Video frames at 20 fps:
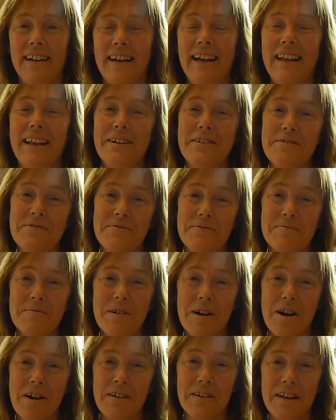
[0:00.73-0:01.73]
Hello from
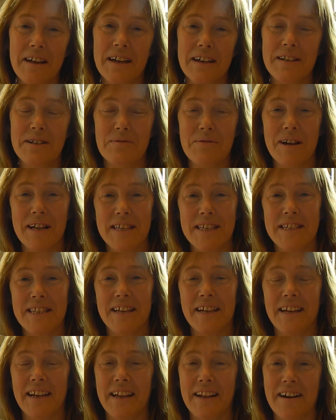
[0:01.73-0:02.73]
Gardening at
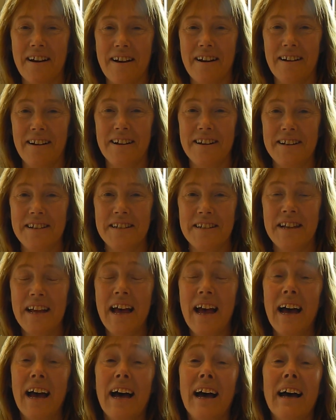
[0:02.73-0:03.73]
Douentza in Ireland,
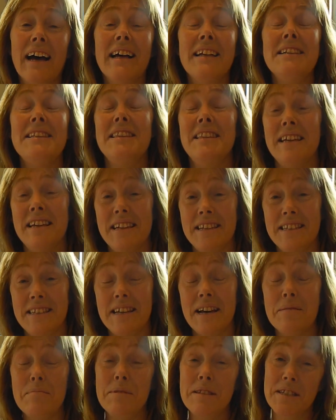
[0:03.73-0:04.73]
and this,
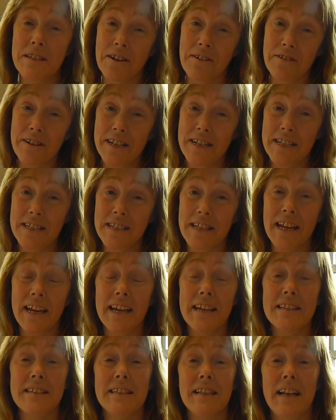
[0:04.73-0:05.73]
I'm sorry to
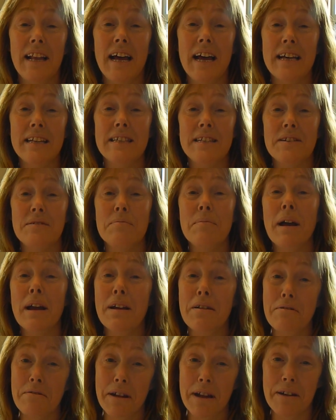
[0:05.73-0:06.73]
say, is the last of my
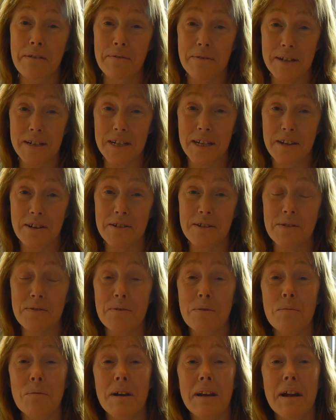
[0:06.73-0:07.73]
Greek videos
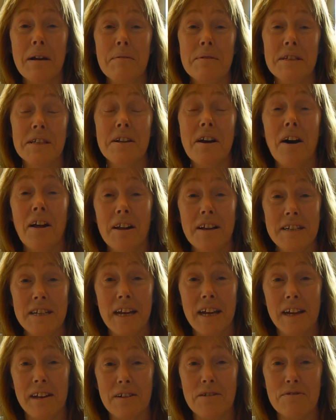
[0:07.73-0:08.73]
from when I was on
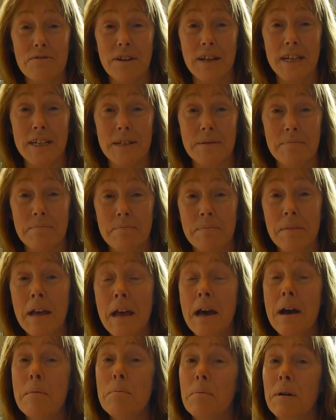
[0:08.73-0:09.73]
holiday in Crete.
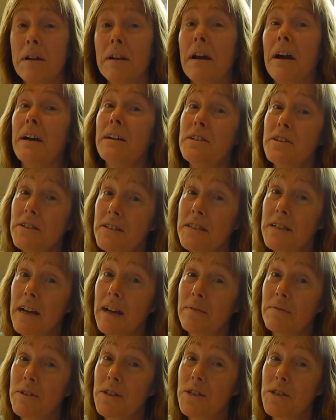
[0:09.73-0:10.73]
But I just
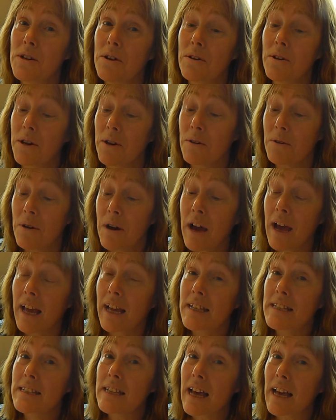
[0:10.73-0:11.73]
have to show you
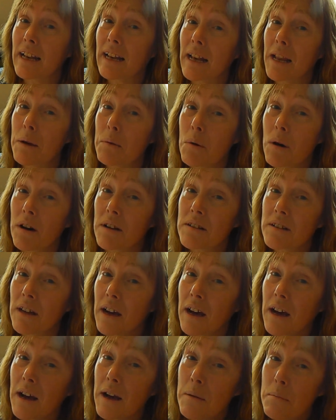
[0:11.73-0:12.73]
exactly what
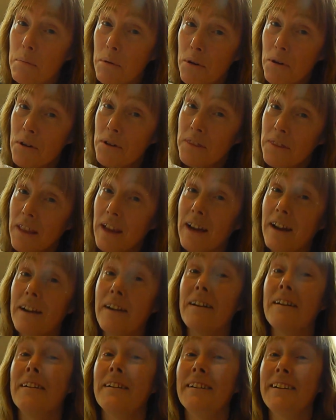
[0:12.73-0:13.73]
I bought
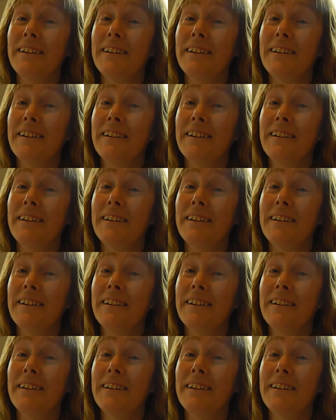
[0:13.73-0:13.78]
there.